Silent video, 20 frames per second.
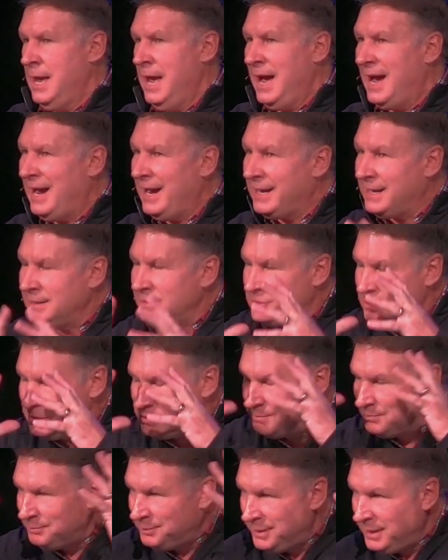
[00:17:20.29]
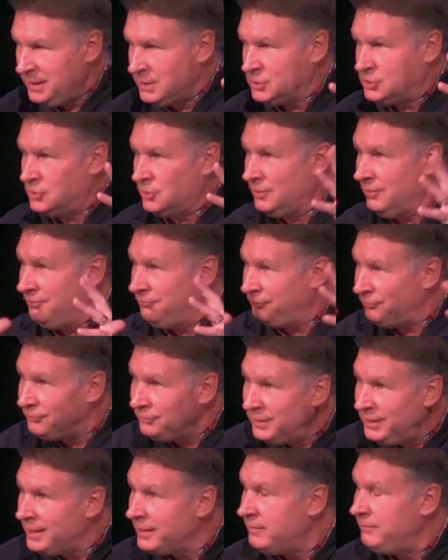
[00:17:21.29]
I could just picture a
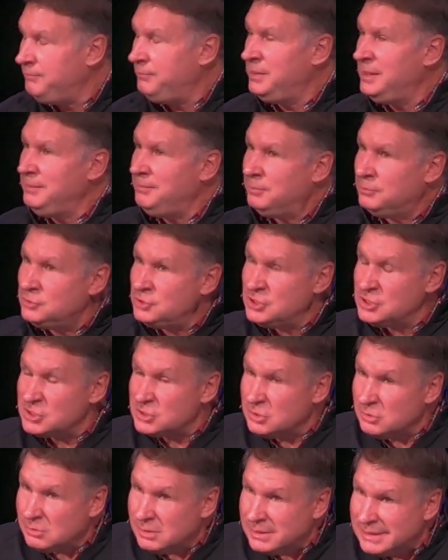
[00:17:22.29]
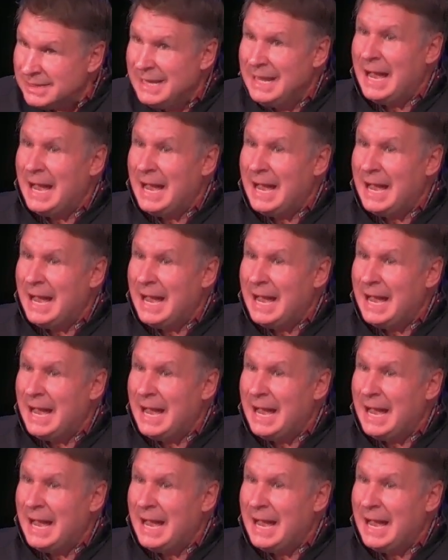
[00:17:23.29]
flood of people just going,